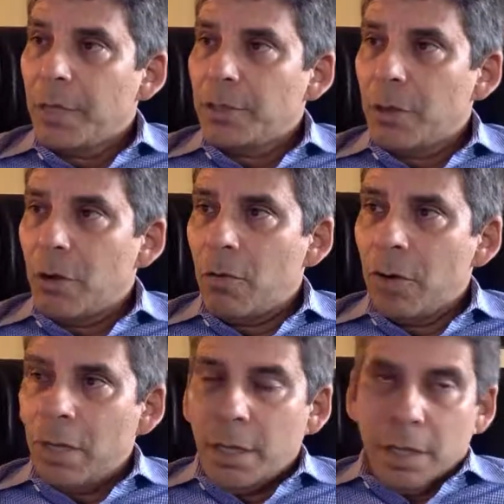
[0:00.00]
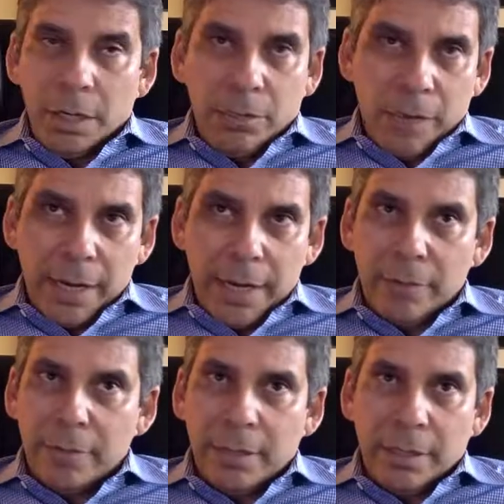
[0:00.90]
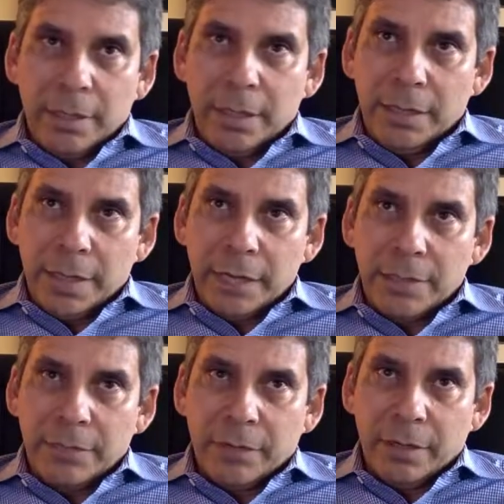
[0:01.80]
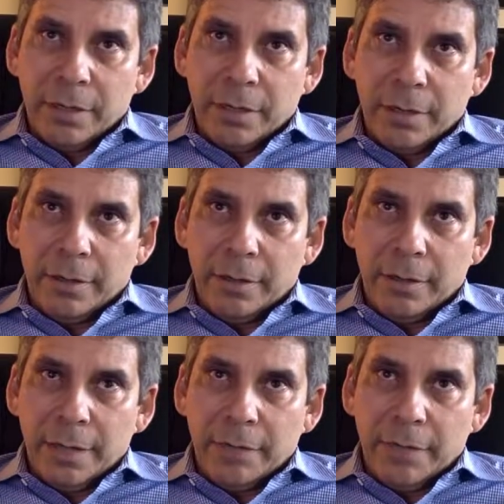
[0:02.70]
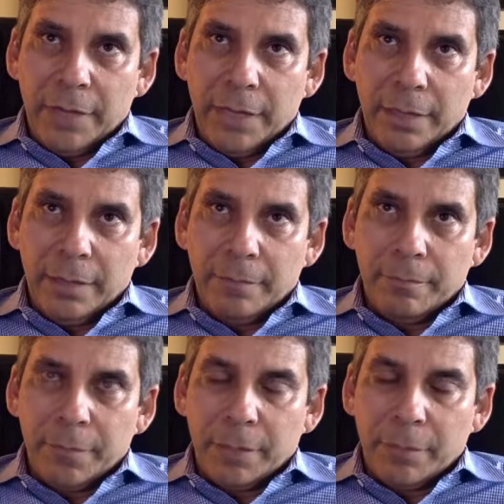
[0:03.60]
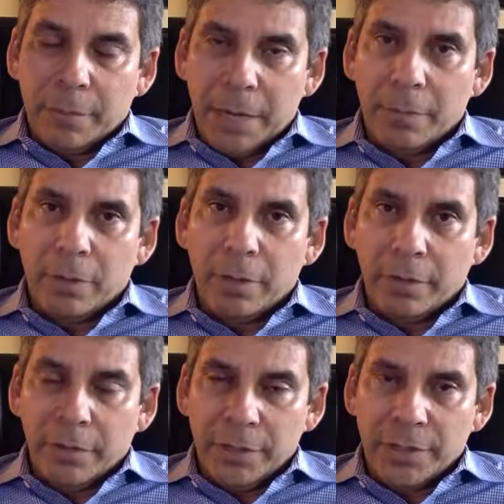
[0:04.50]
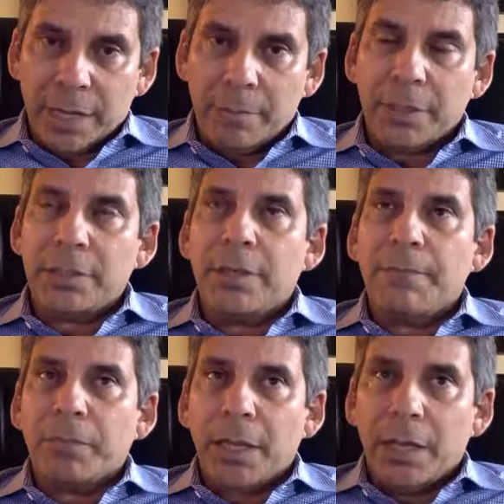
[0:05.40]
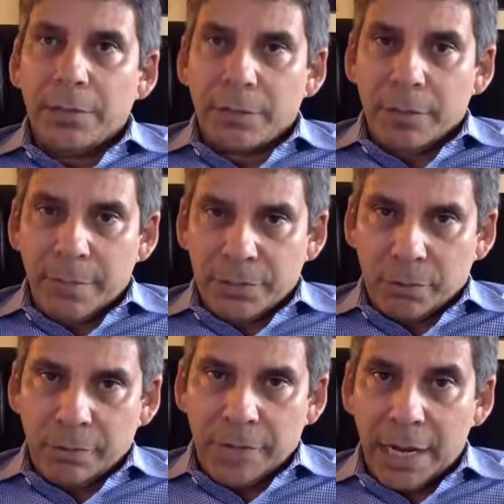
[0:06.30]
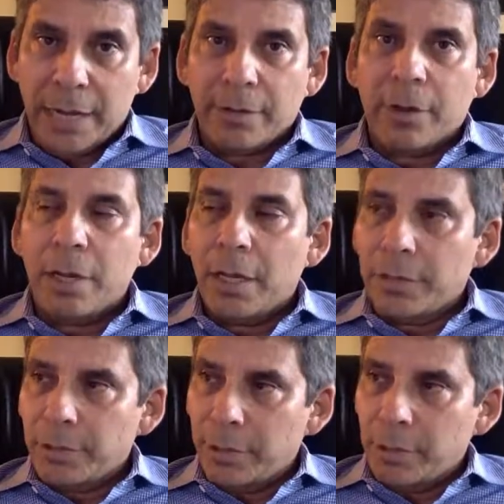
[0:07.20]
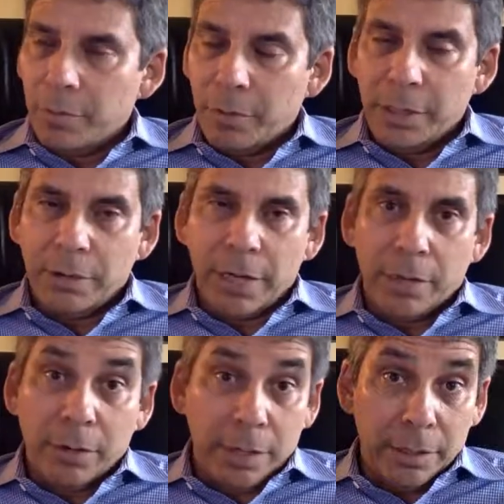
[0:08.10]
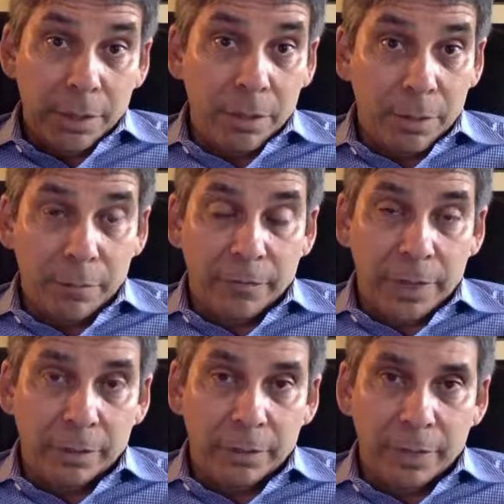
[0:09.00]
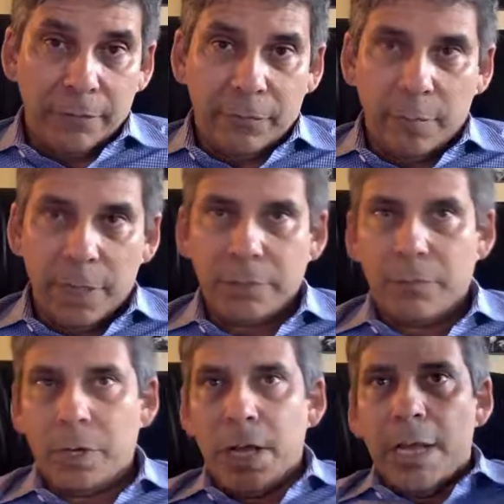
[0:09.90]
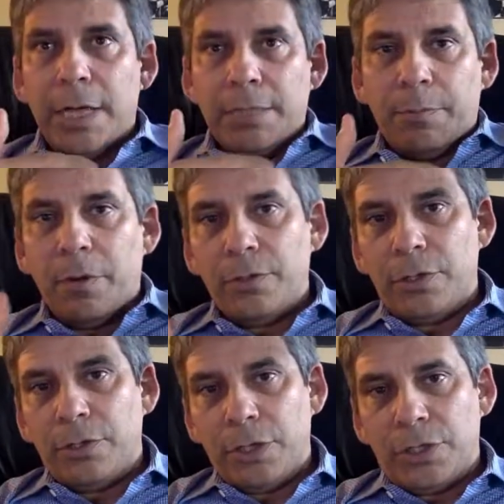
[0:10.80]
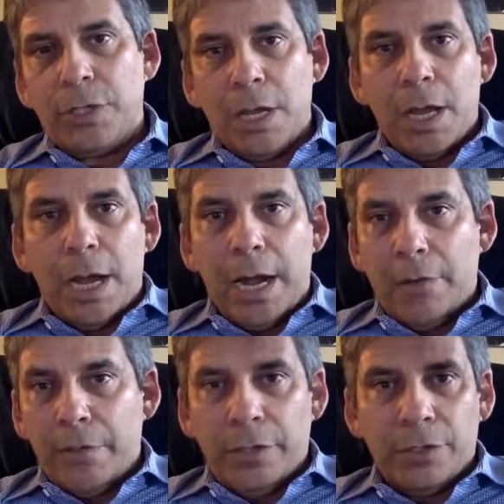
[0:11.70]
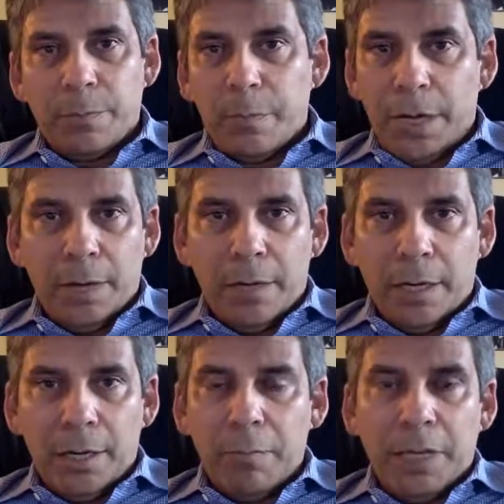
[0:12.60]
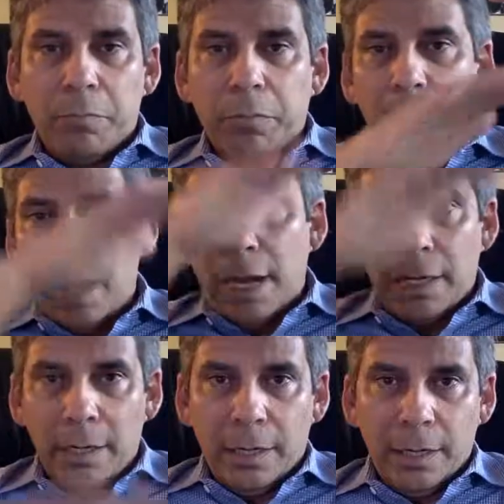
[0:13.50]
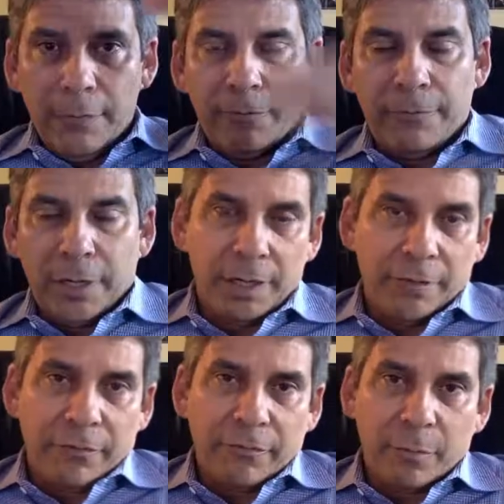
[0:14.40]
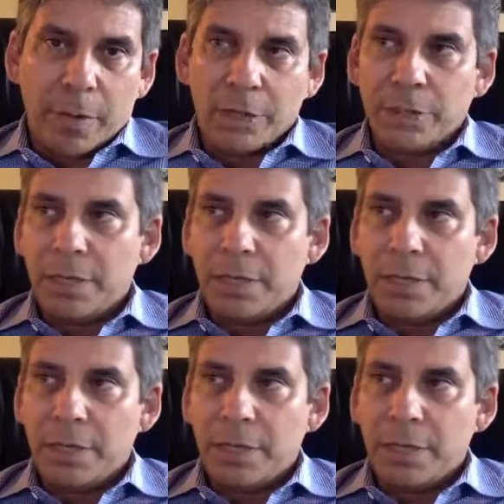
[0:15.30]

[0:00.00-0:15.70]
So you write out in the case of a paper, of an assignment, it's going to be sort of a header, and so you're going to put in your header, and then you're going to provide all the information with, as opposed to just everything, just a big block of information.